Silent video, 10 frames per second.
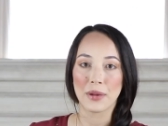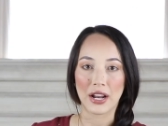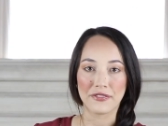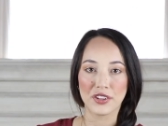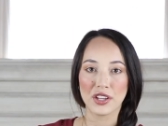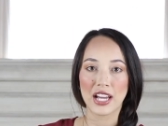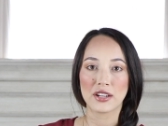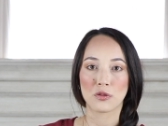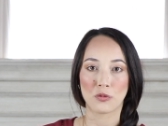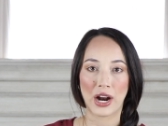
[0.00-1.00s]
but I feel
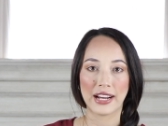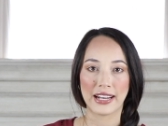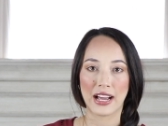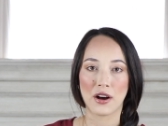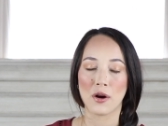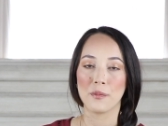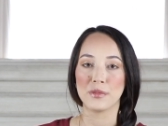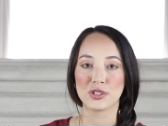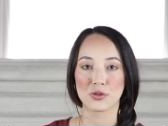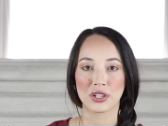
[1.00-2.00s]
like right now
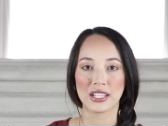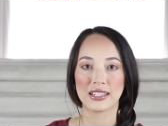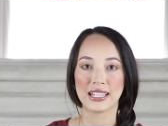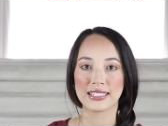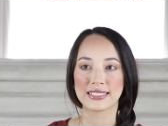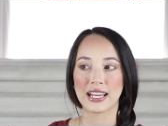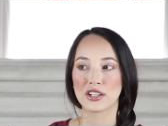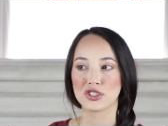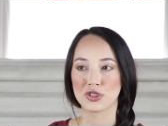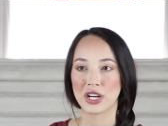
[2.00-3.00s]
majority of things that
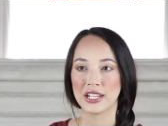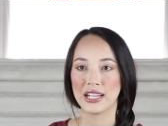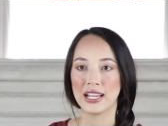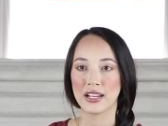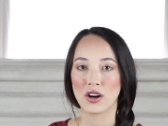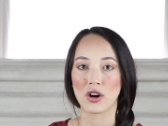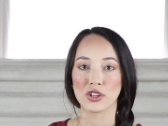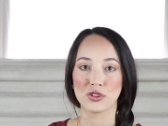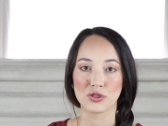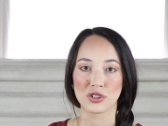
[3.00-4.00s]
are trending are
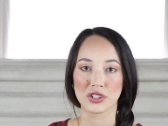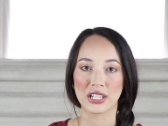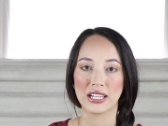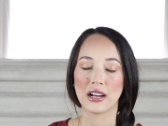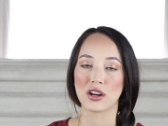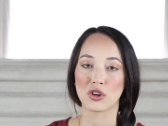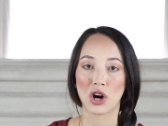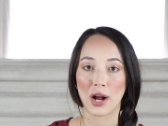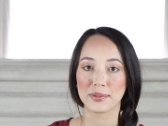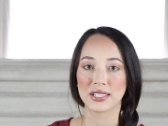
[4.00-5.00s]
usually a
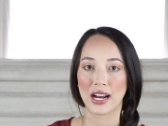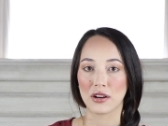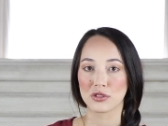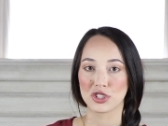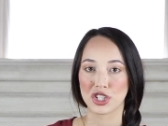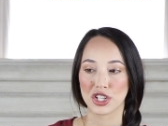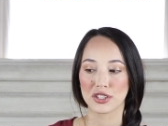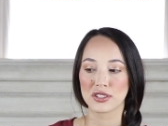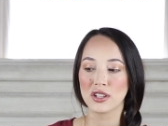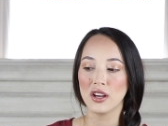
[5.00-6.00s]
crop style
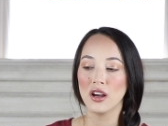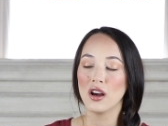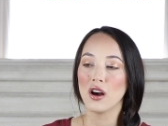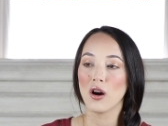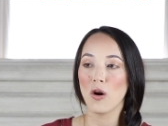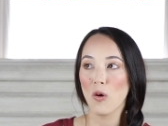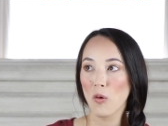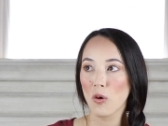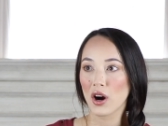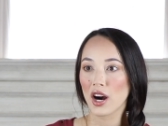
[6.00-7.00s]
shirt
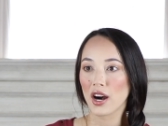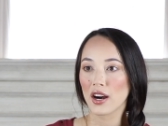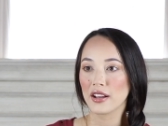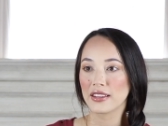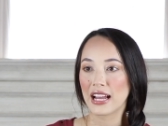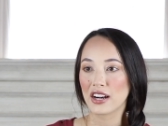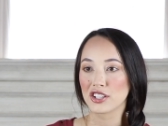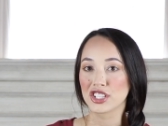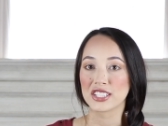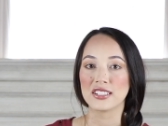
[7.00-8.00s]
or
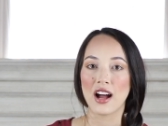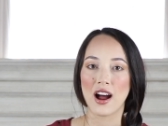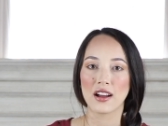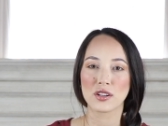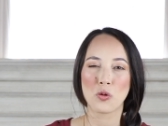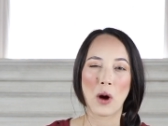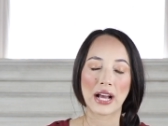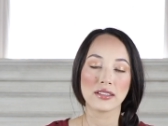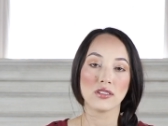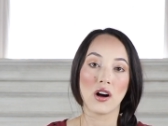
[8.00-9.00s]
they're just not
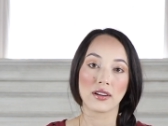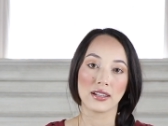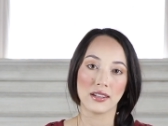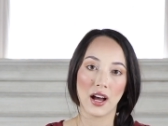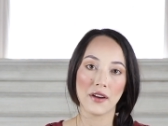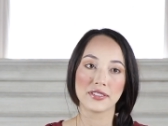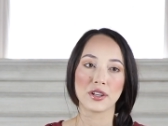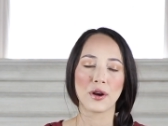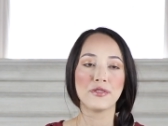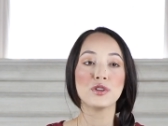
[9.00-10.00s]
quite long enough.
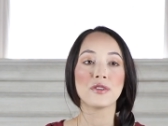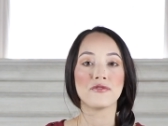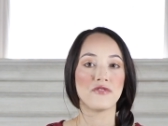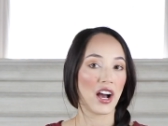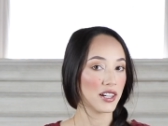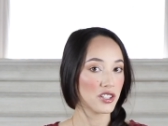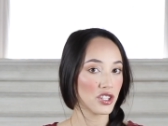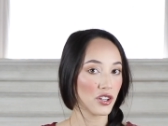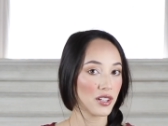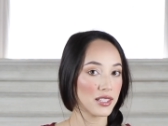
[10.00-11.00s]
So if you can find a
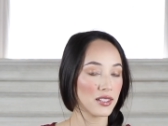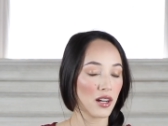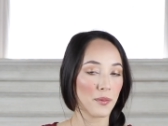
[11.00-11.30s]
shirt that's